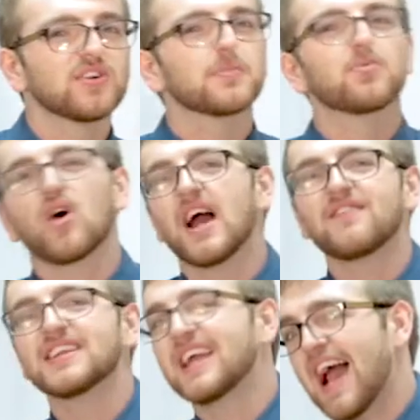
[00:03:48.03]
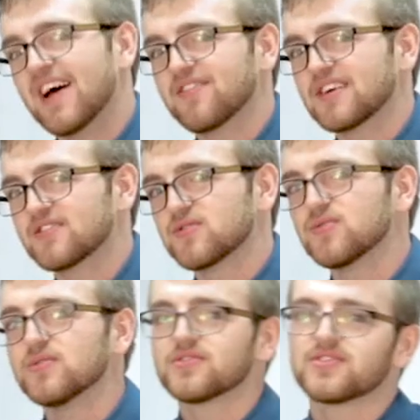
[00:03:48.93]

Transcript: you're at a private Catholic school.